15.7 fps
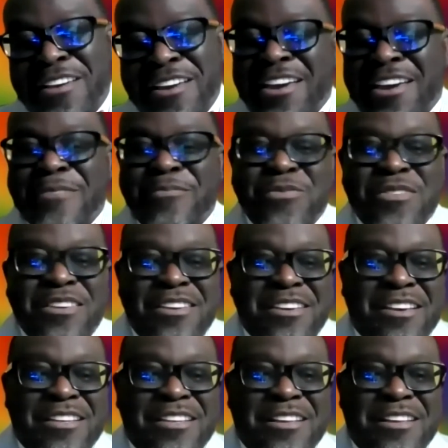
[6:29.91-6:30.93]
Again,
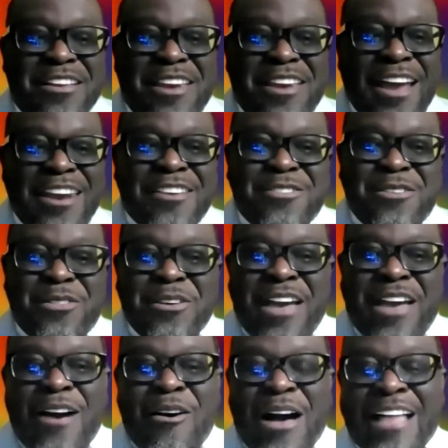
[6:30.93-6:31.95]
not necessarily
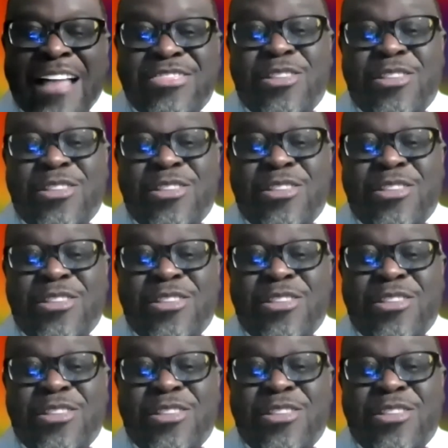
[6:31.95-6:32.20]
how I